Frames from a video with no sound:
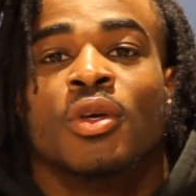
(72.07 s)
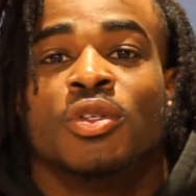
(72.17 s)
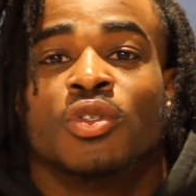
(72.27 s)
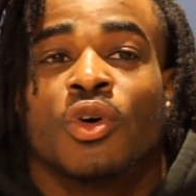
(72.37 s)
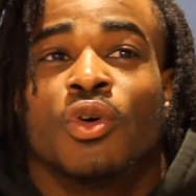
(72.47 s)

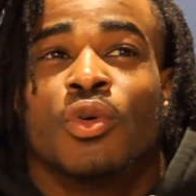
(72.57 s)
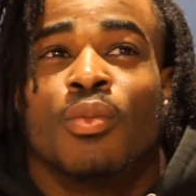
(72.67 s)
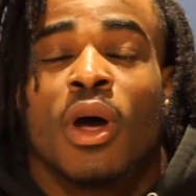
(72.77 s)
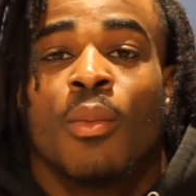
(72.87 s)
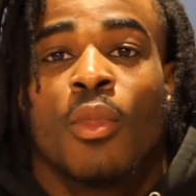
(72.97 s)
so
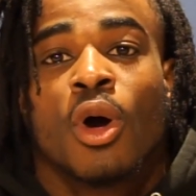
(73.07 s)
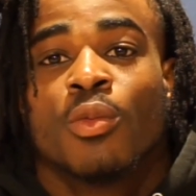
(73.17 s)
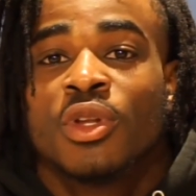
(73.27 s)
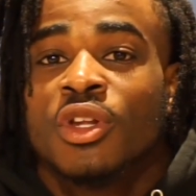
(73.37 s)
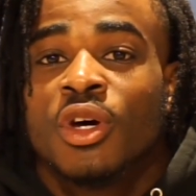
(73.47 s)
my
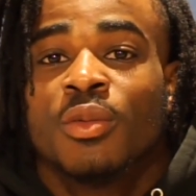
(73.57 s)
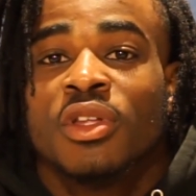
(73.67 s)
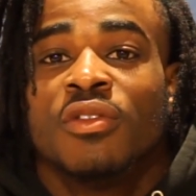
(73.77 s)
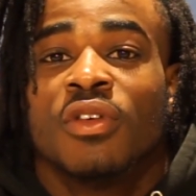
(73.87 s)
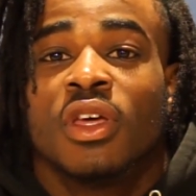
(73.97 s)
mom ended up
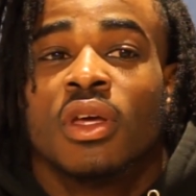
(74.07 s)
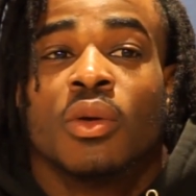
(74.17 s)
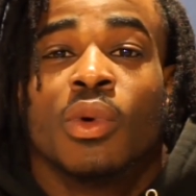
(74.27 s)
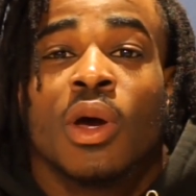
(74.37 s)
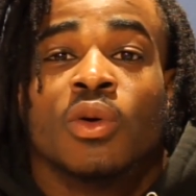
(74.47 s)
leaving
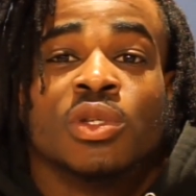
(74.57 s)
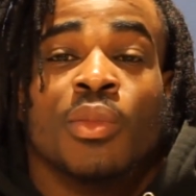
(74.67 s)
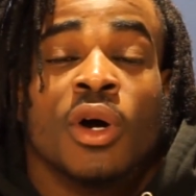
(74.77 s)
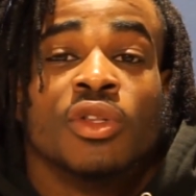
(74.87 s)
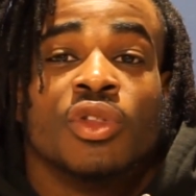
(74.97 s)
when I was
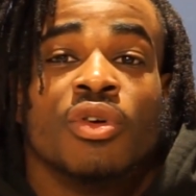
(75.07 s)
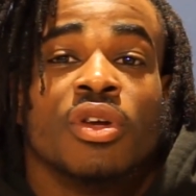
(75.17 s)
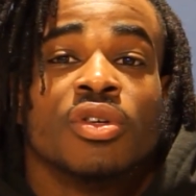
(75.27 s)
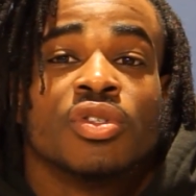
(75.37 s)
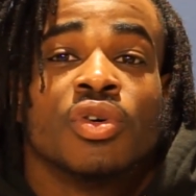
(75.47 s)
about three
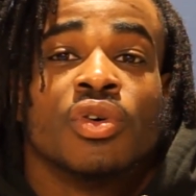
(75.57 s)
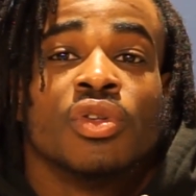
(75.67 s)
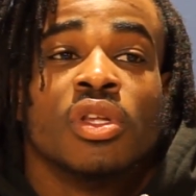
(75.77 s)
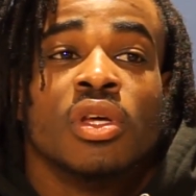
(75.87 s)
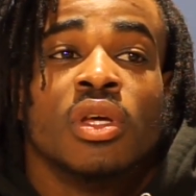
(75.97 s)
years old.